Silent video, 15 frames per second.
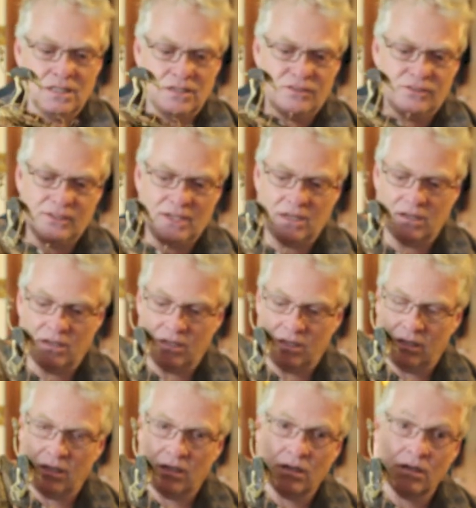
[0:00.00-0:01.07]
is set
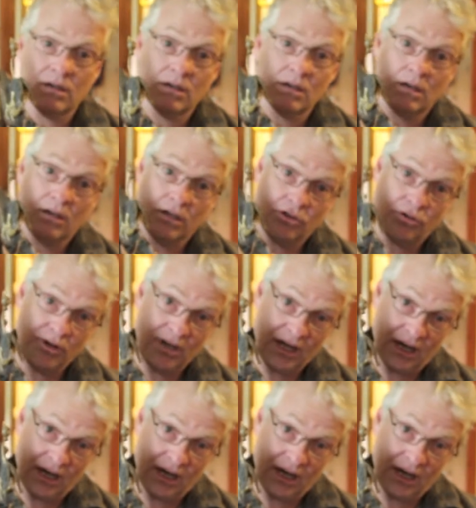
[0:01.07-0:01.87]
on a tree